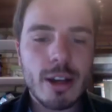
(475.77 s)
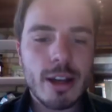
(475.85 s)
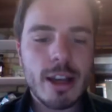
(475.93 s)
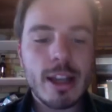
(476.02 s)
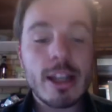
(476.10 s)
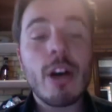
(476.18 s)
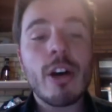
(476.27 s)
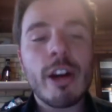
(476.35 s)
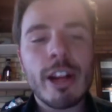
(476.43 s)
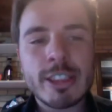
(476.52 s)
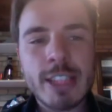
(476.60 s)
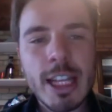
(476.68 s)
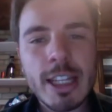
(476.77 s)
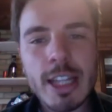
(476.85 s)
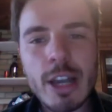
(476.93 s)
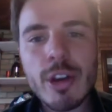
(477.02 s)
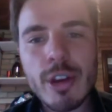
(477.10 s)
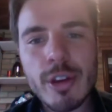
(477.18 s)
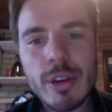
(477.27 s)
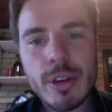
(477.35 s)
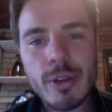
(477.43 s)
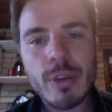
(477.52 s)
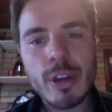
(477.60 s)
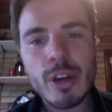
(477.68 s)
no uh, Sunday we, we
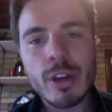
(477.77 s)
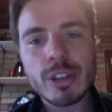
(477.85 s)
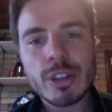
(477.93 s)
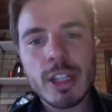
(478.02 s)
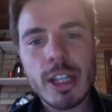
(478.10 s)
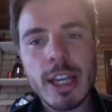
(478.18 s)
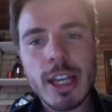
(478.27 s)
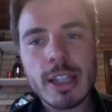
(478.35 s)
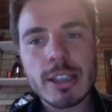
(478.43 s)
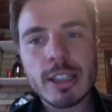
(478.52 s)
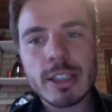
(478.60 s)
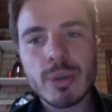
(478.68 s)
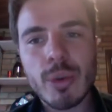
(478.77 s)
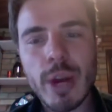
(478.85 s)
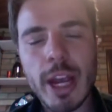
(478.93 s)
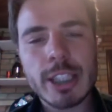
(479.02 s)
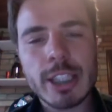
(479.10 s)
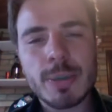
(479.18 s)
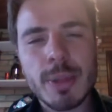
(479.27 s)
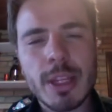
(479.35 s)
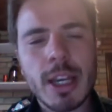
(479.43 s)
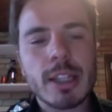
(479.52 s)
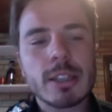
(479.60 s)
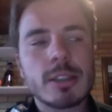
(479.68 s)
usually just rest
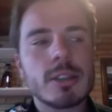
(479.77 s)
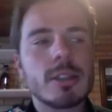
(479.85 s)
because